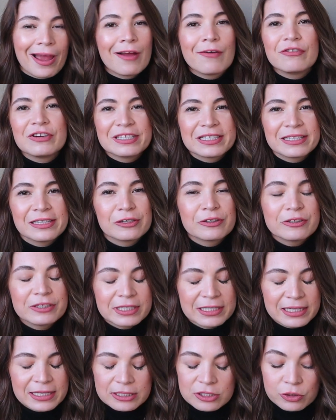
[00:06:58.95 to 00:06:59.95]
every single
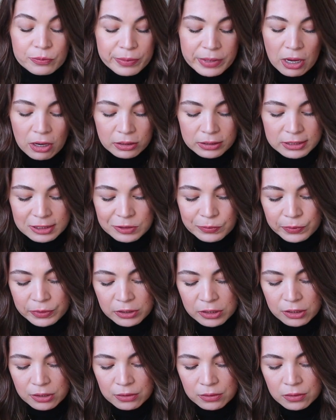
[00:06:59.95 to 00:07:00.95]
day, to be honest with
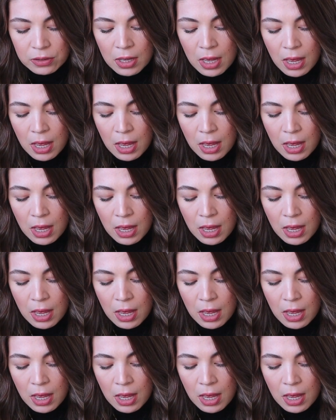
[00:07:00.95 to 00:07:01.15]
you.